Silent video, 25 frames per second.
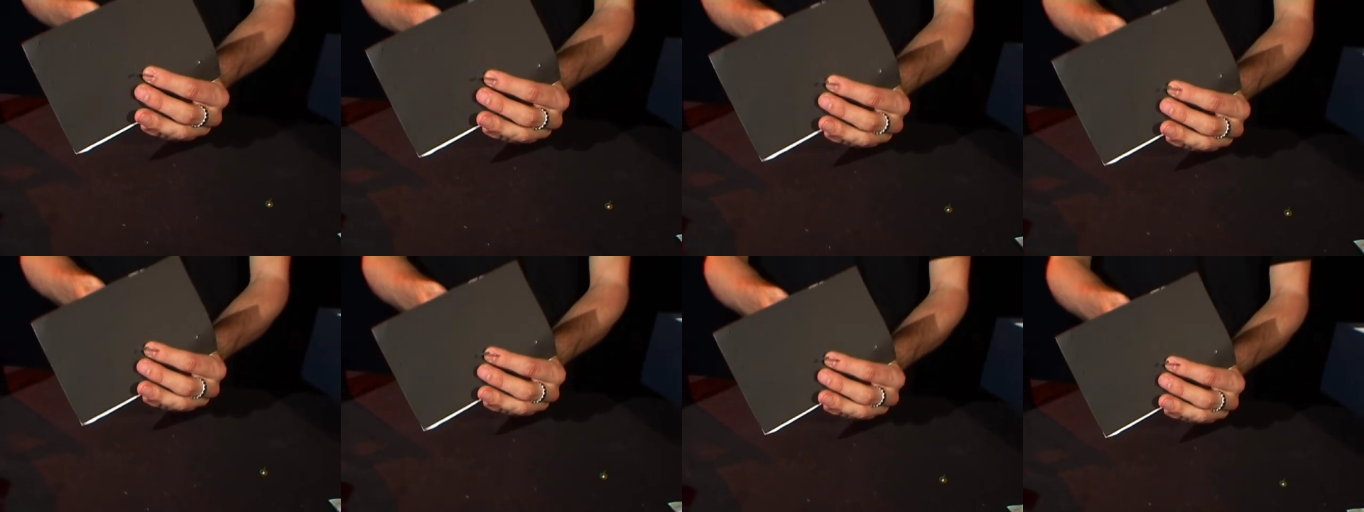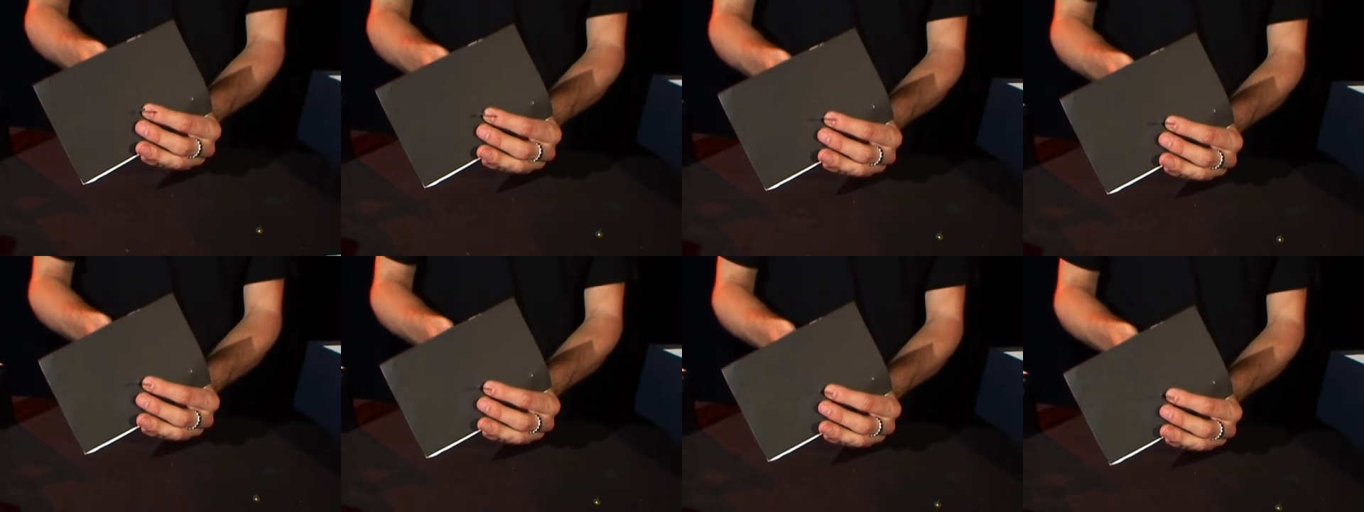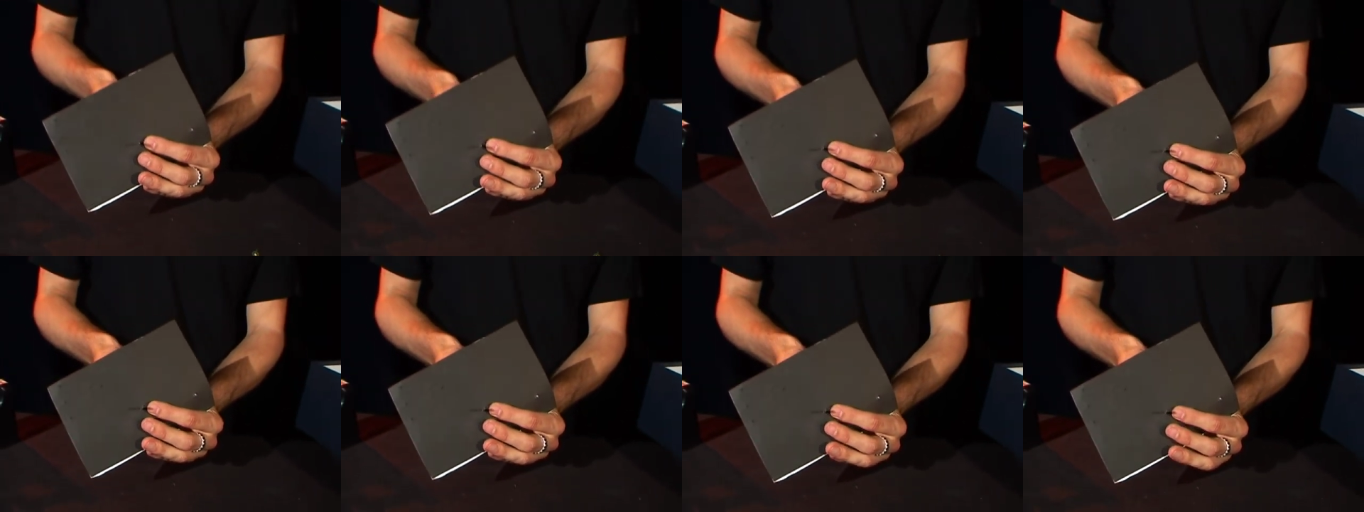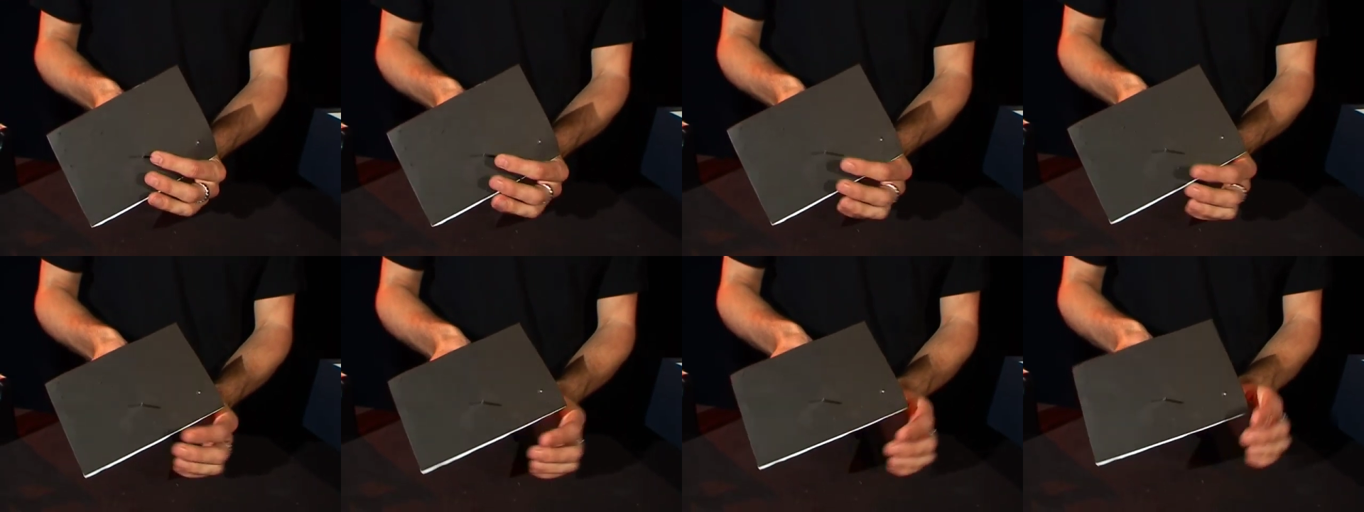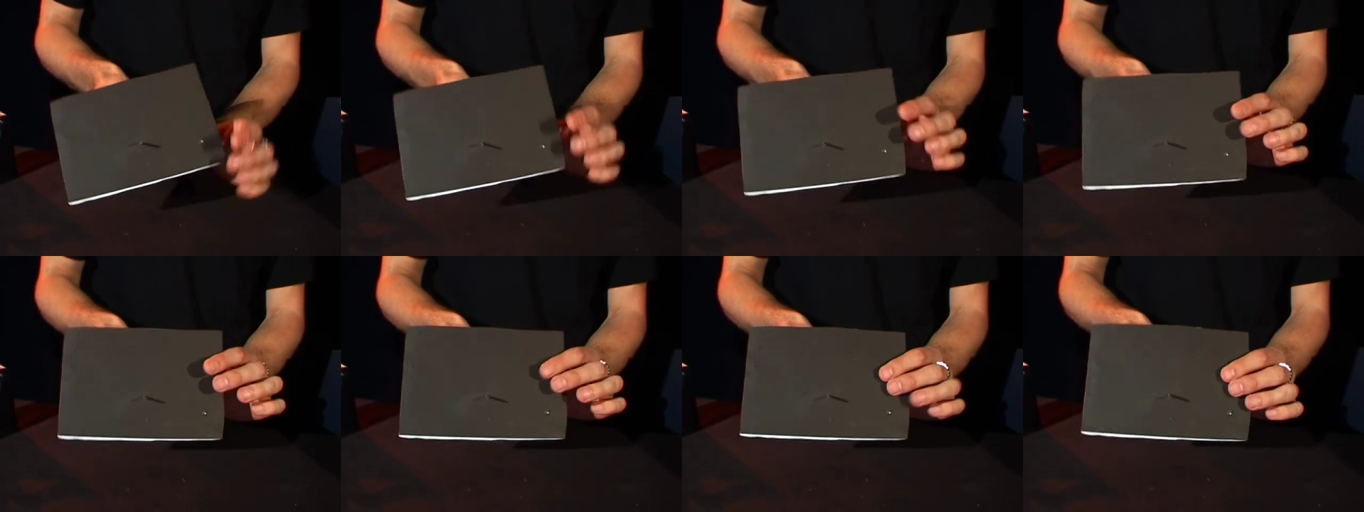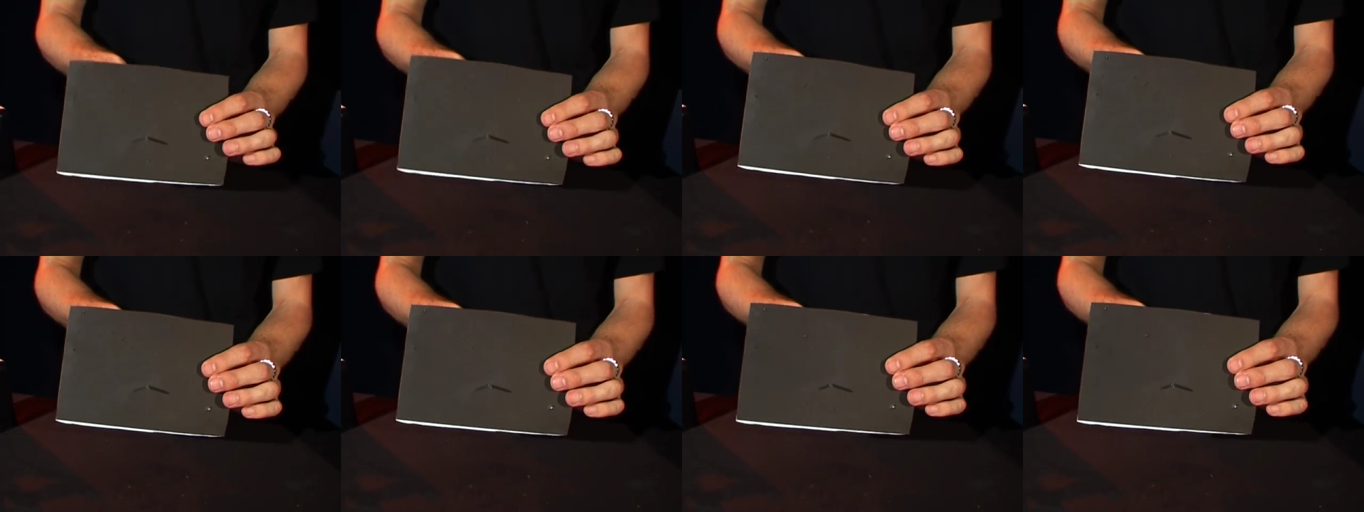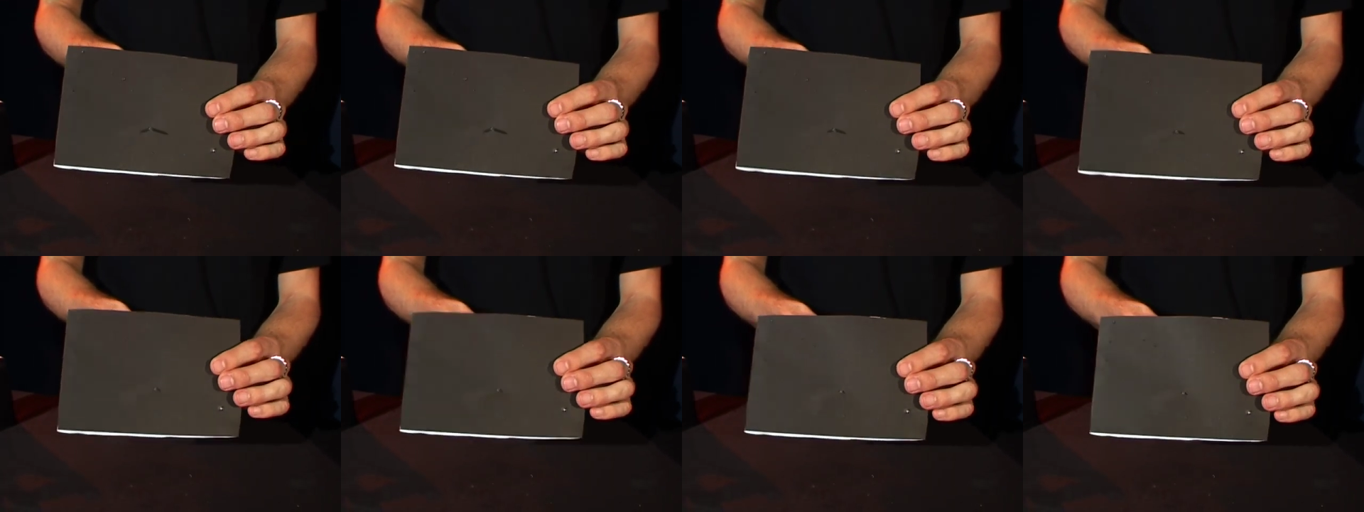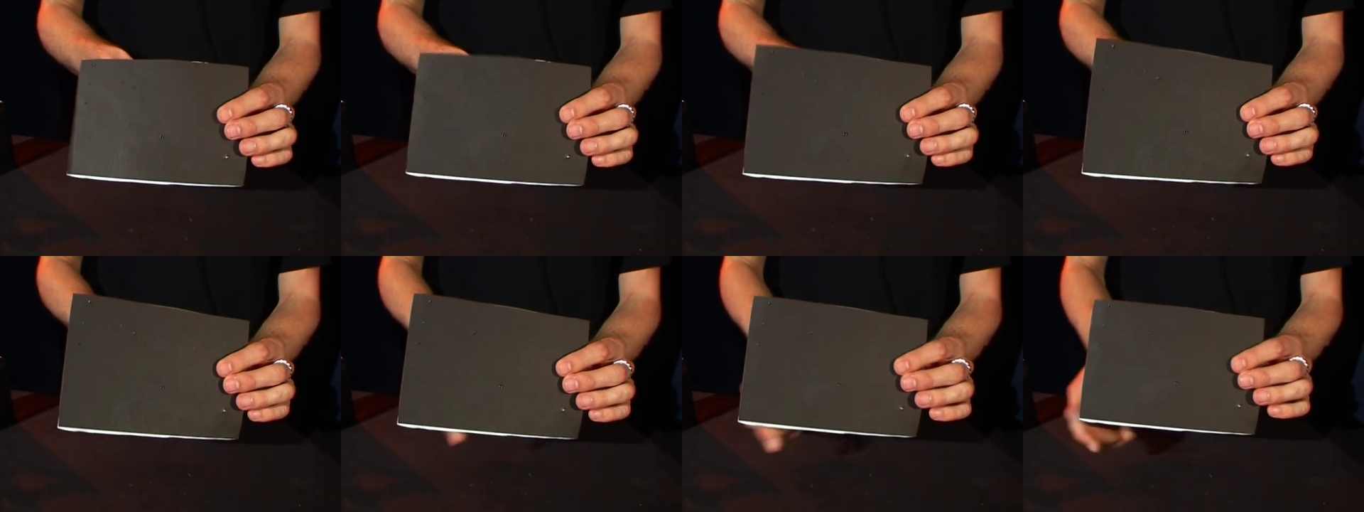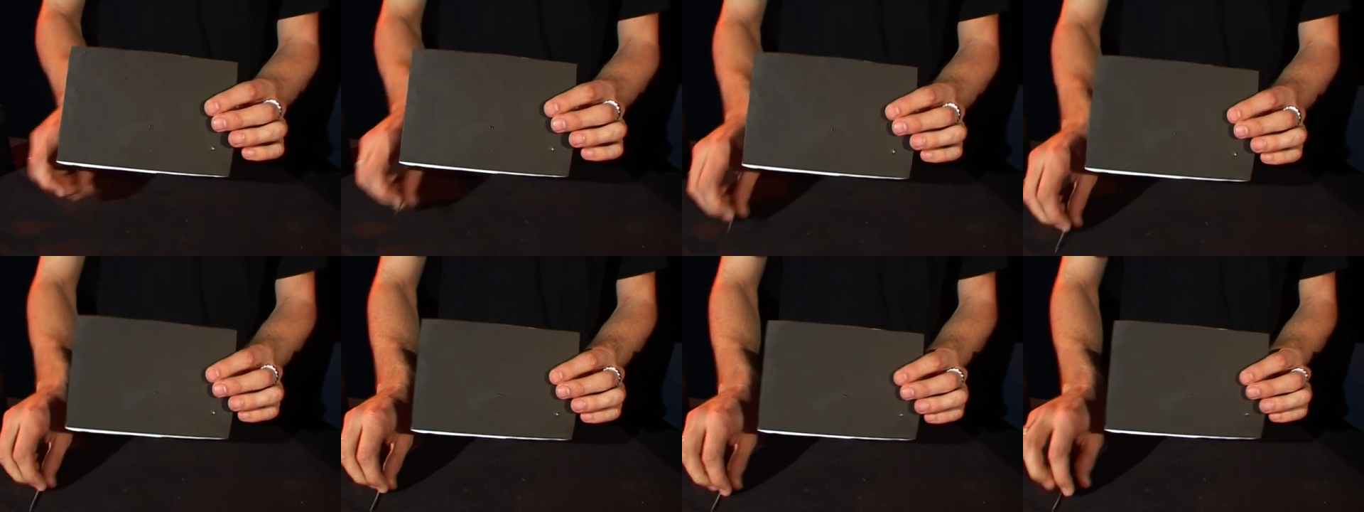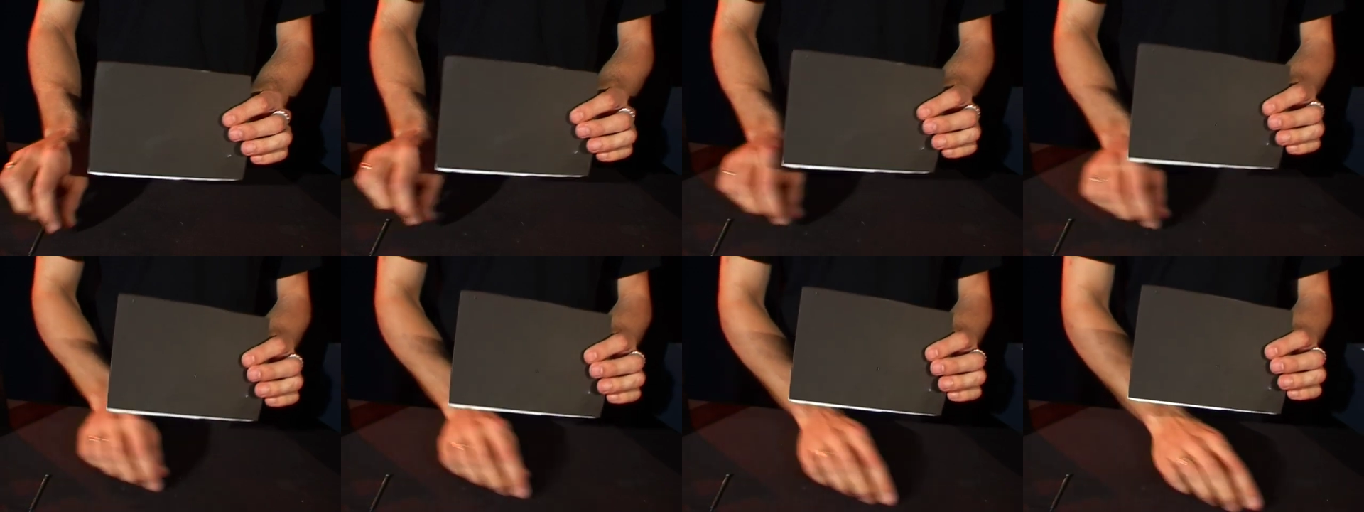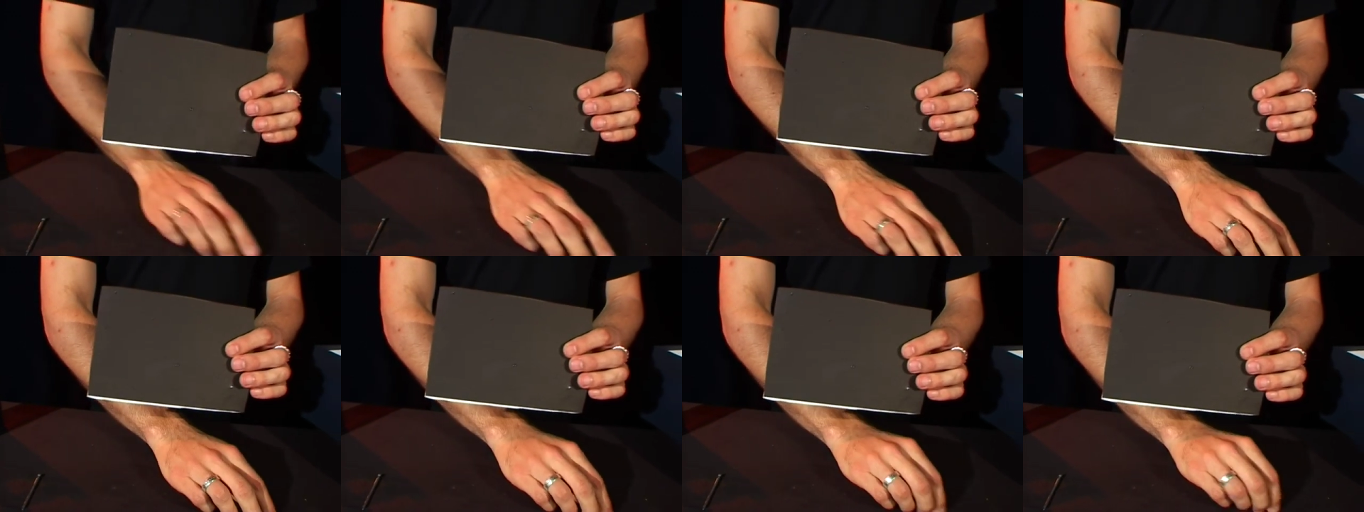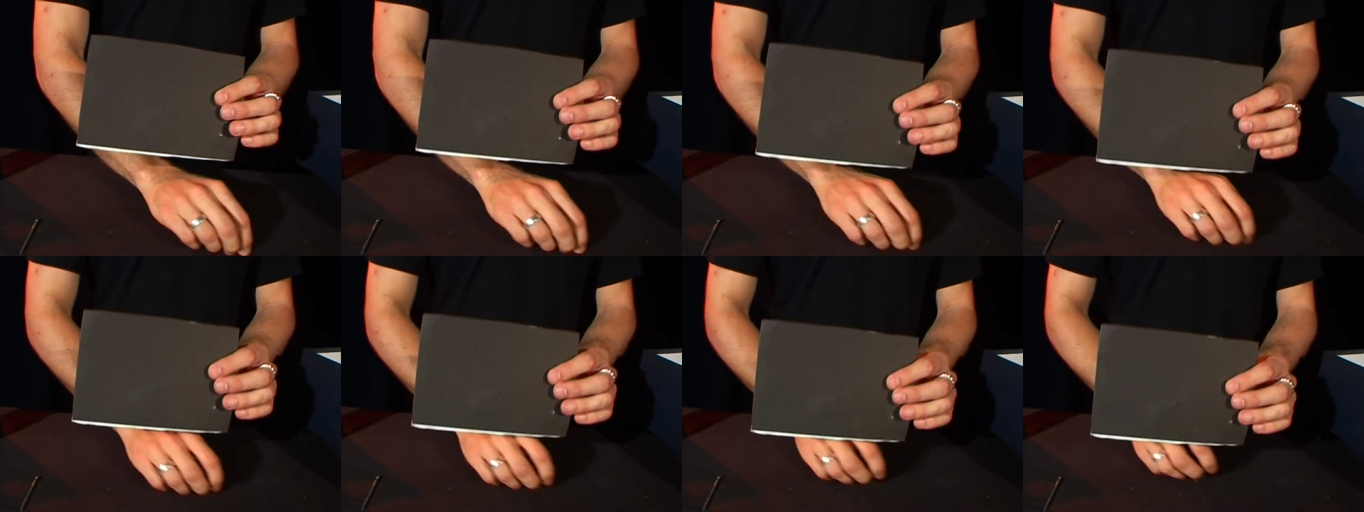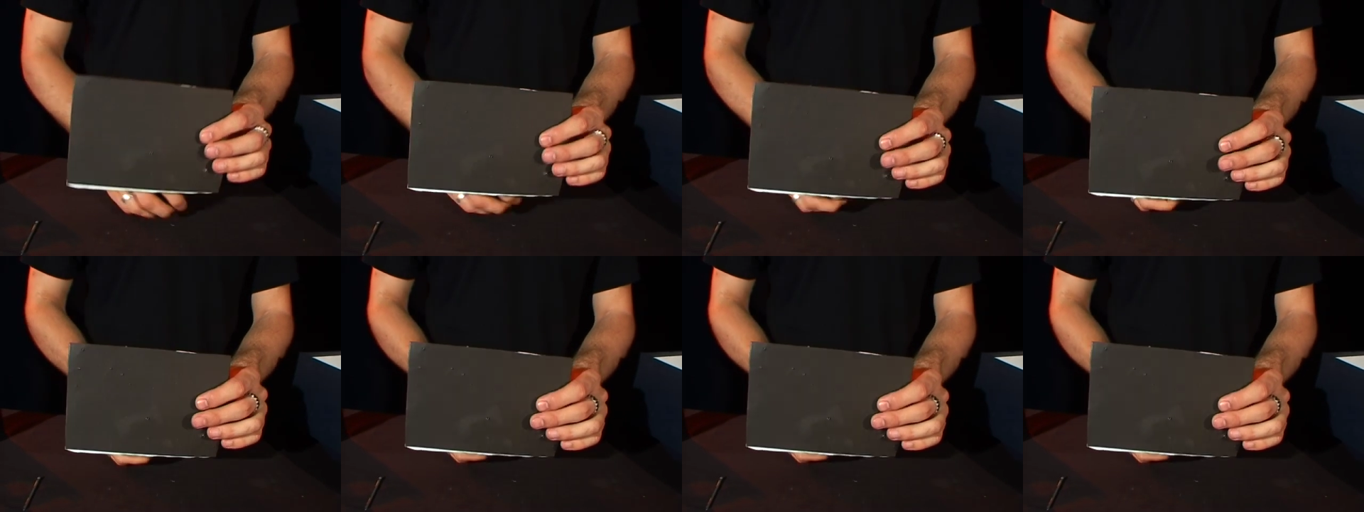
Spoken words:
No face is visible, so there are no lips to read.